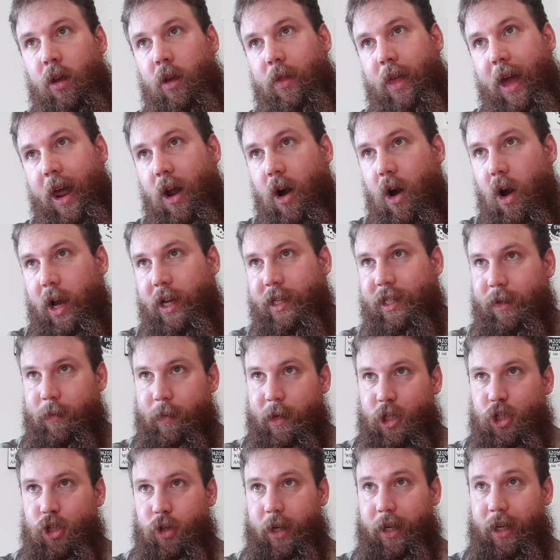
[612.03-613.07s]
that
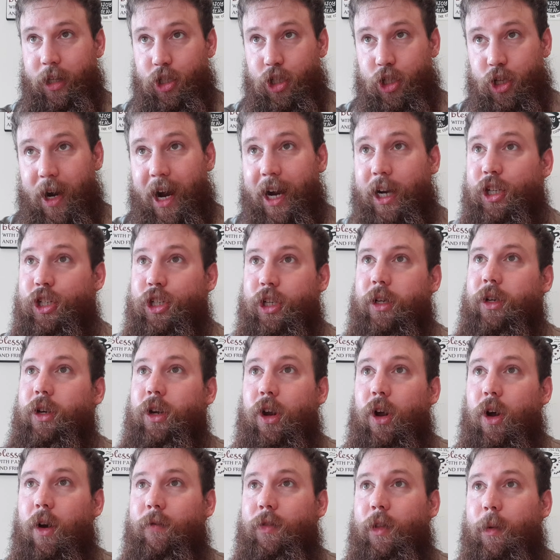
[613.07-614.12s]
isometric contraction, you
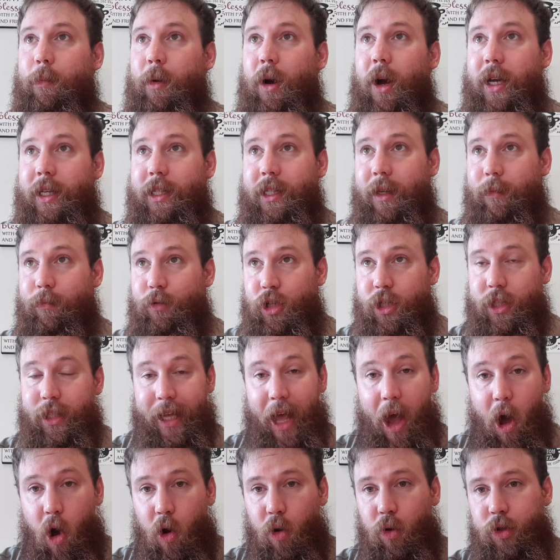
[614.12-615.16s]
know, of the bicep just to
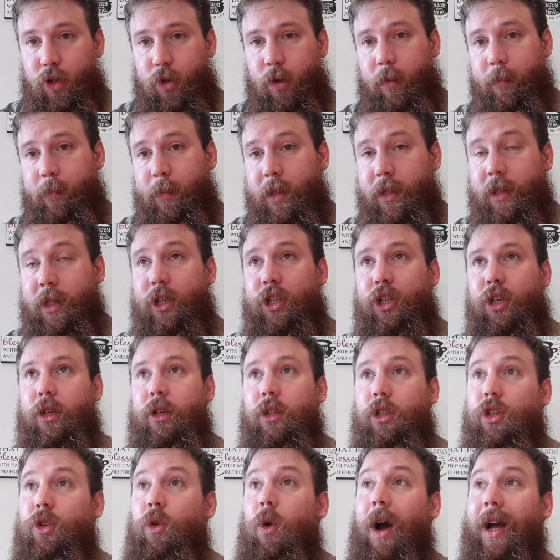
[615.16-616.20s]
hold you in position
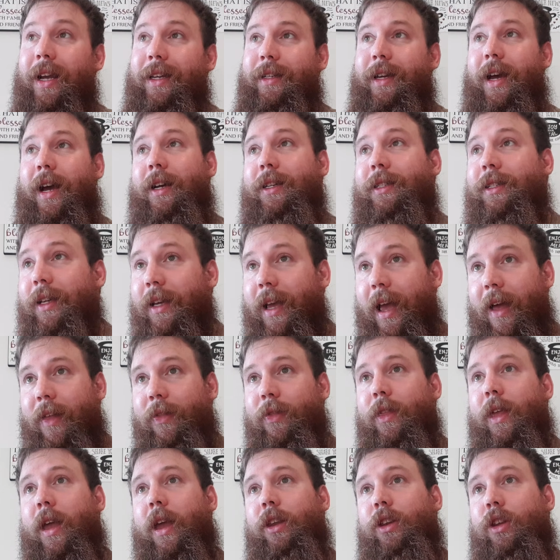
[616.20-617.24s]
is quite taxing,
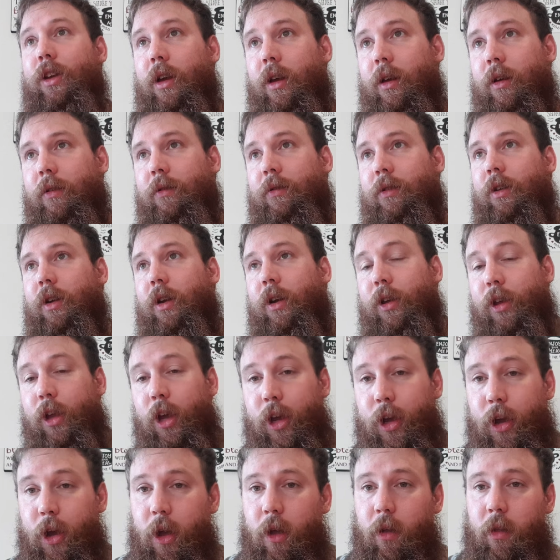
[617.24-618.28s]
and then you're
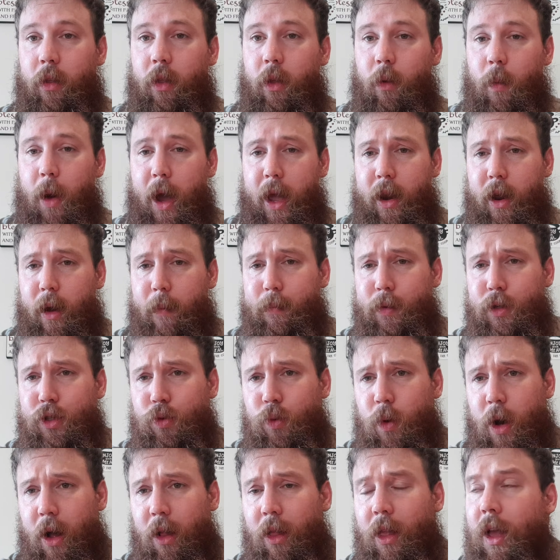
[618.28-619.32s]
curling the weight up as
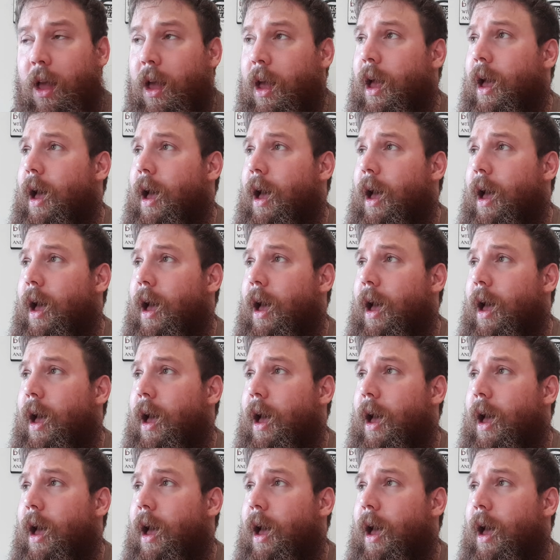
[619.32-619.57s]
well.